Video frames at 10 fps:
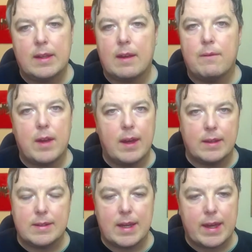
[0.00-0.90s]
give you
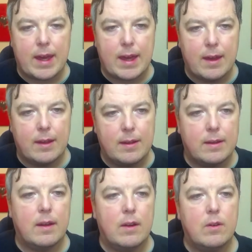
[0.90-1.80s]
anxiety
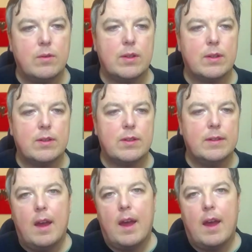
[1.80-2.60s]
and all sorts.